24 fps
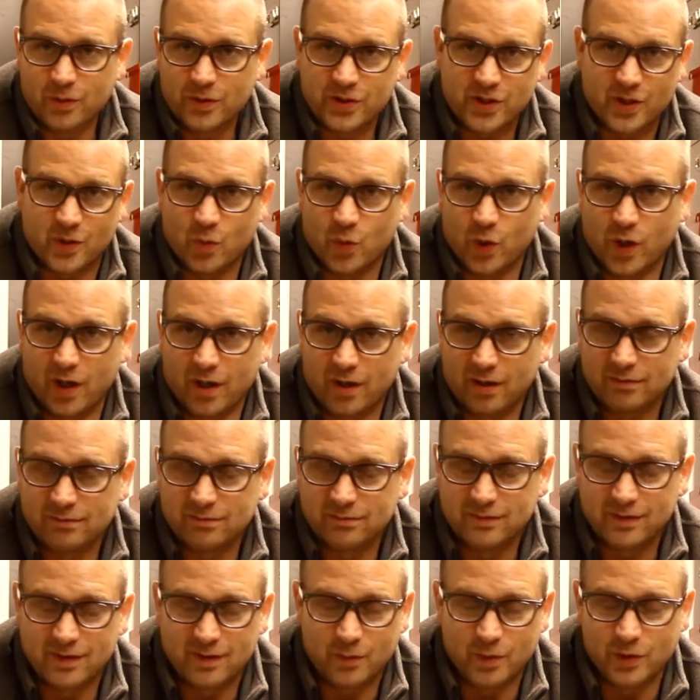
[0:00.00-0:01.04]
somewhere.
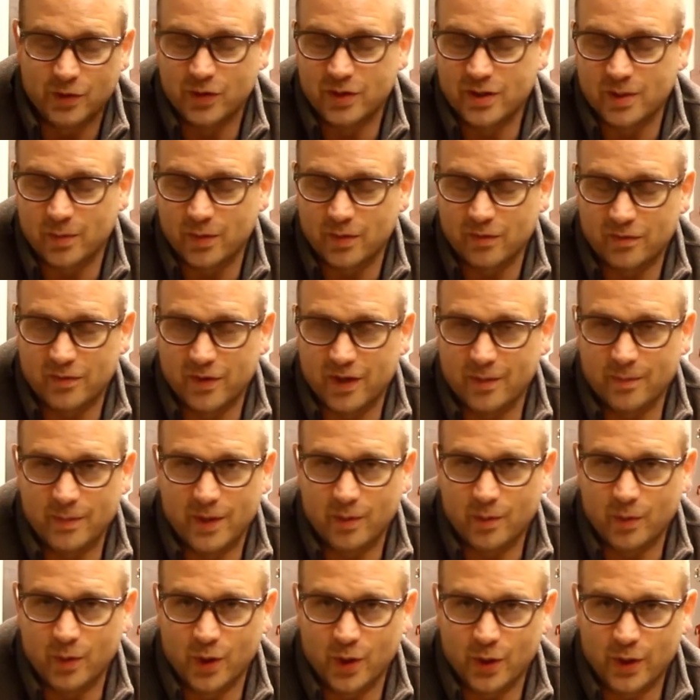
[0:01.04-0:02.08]
We'll do something fun.
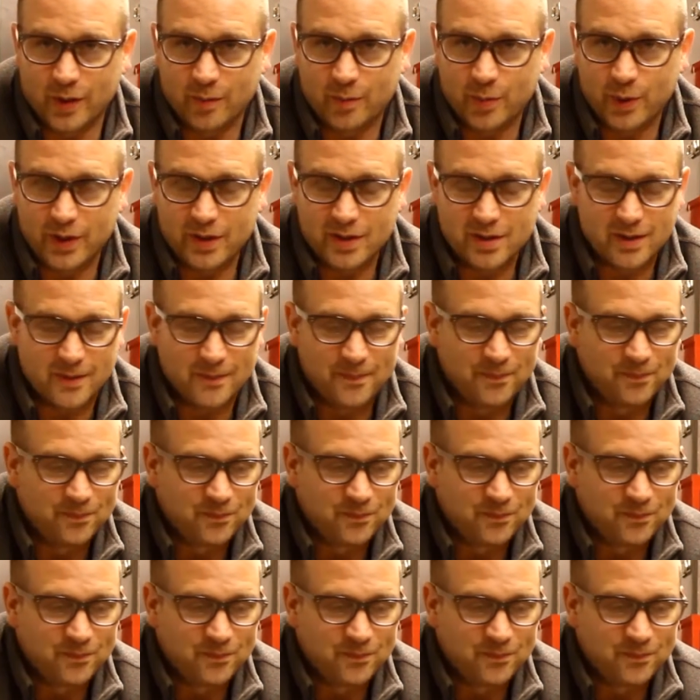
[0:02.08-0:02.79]
Maybe we'll go get pizza.